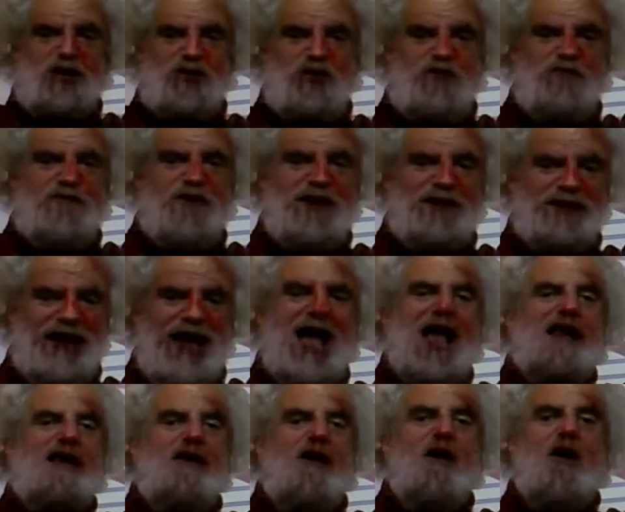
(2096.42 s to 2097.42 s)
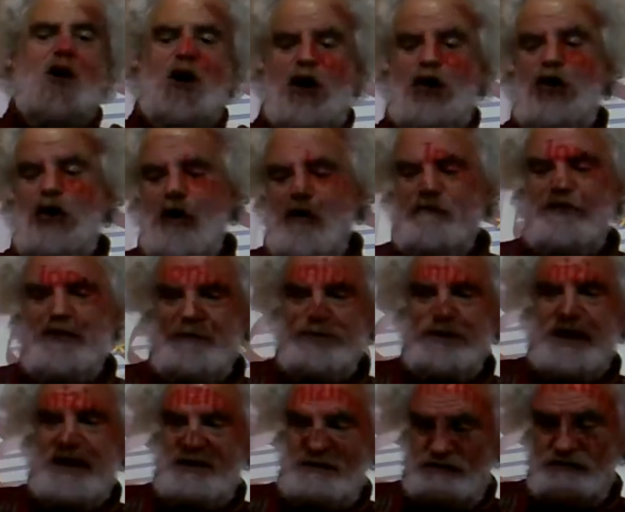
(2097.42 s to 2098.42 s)
UV light all over the
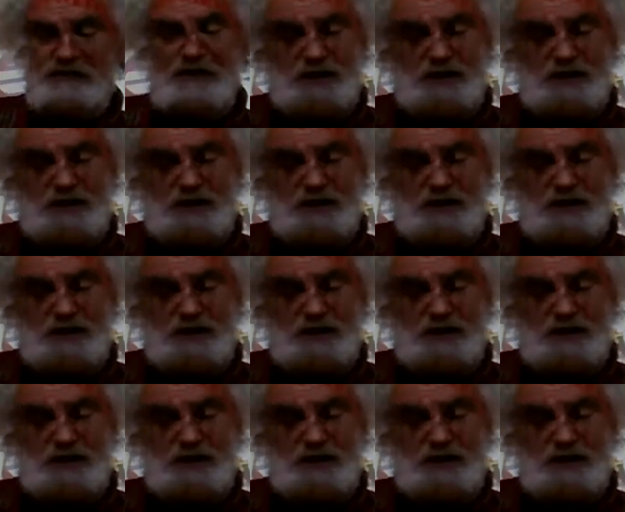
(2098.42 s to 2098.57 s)
place,